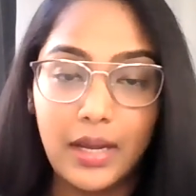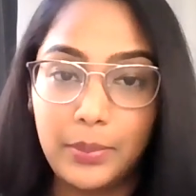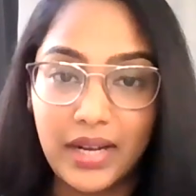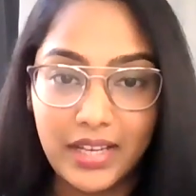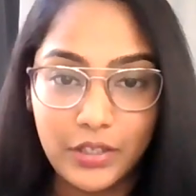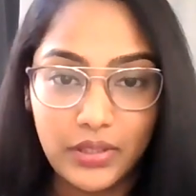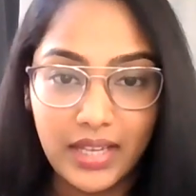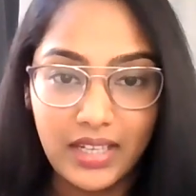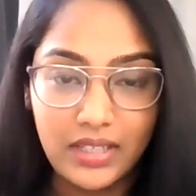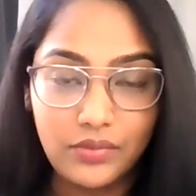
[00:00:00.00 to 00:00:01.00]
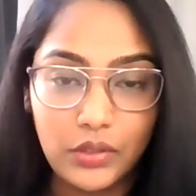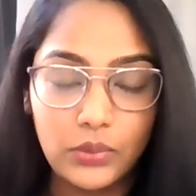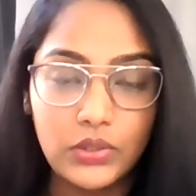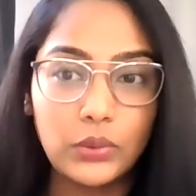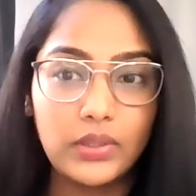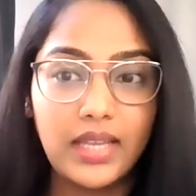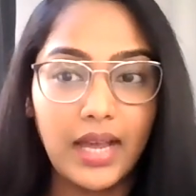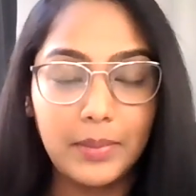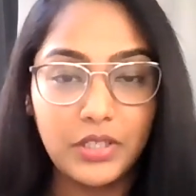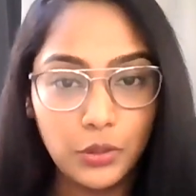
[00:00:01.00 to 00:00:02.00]
prior to the interview. So
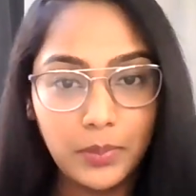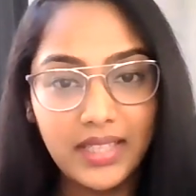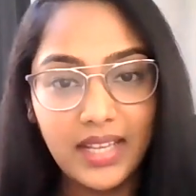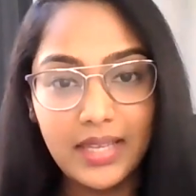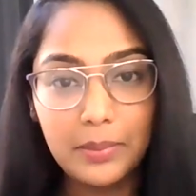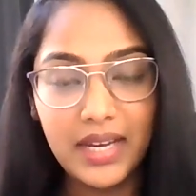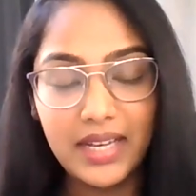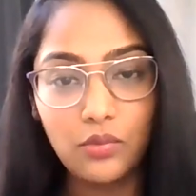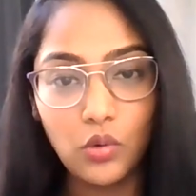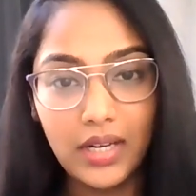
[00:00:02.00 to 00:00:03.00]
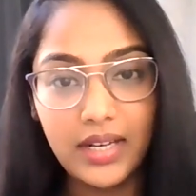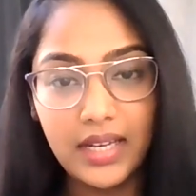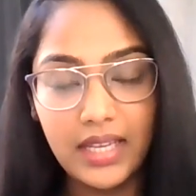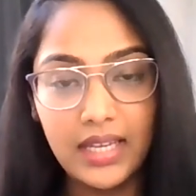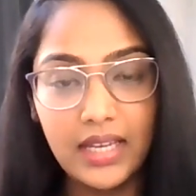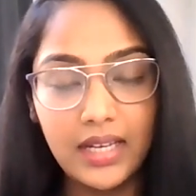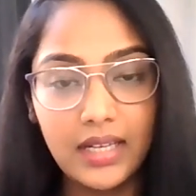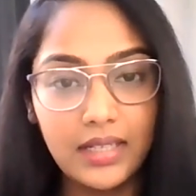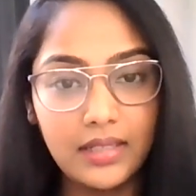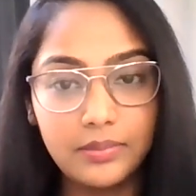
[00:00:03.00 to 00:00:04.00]
I'm assuming that they might have already
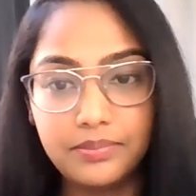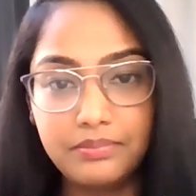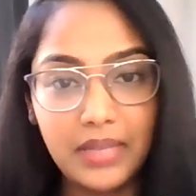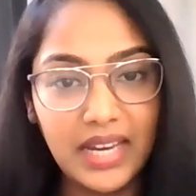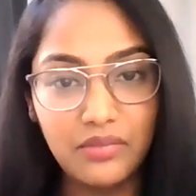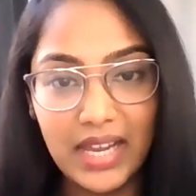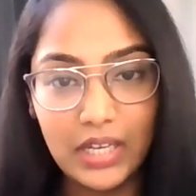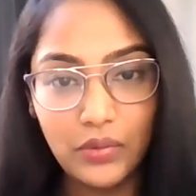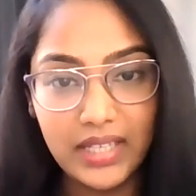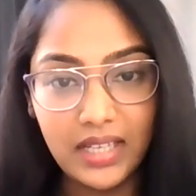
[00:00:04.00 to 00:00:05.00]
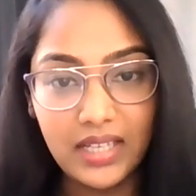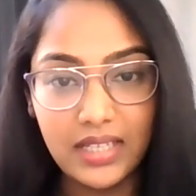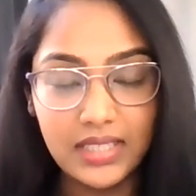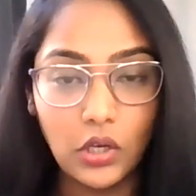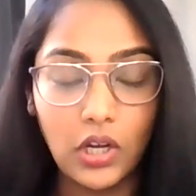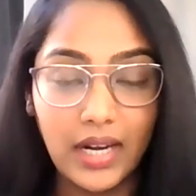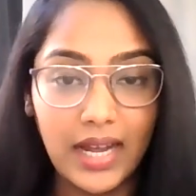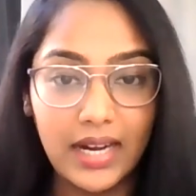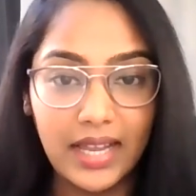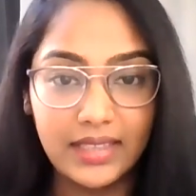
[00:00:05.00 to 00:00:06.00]
been evaluating us on
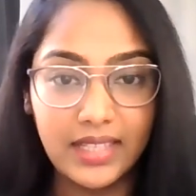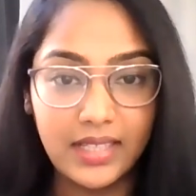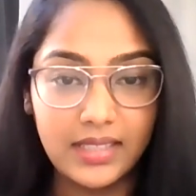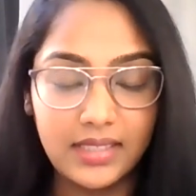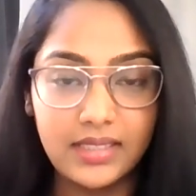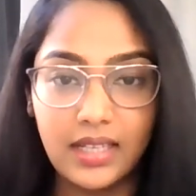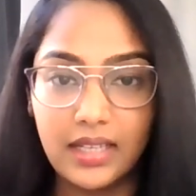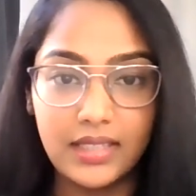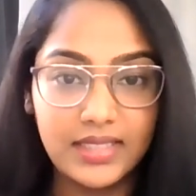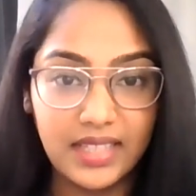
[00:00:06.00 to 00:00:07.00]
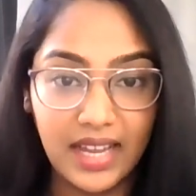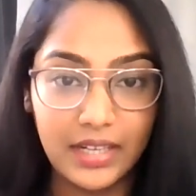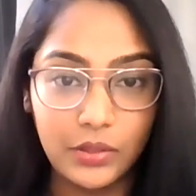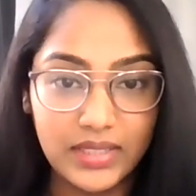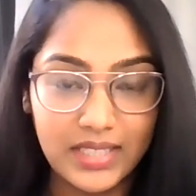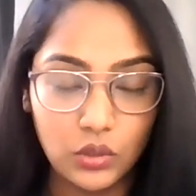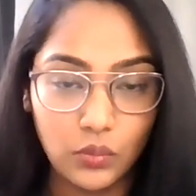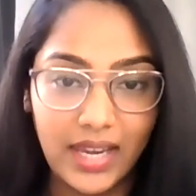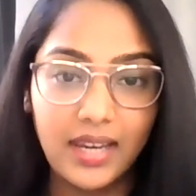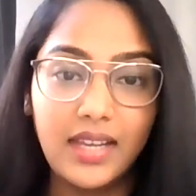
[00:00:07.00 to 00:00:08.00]
our ethical scenarios as
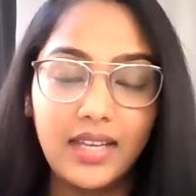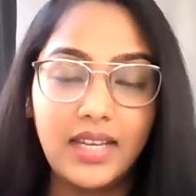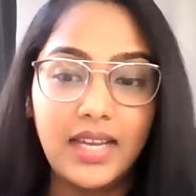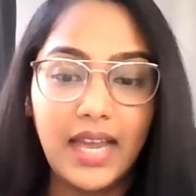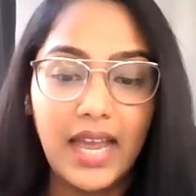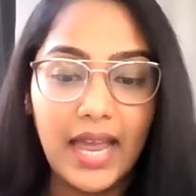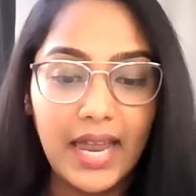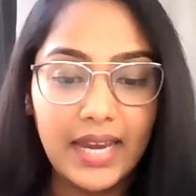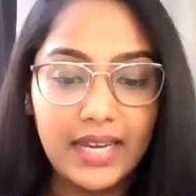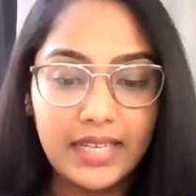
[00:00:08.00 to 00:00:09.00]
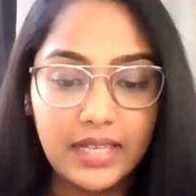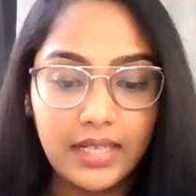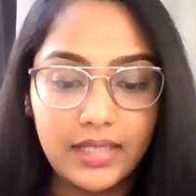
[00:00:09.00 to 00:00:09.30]
well. And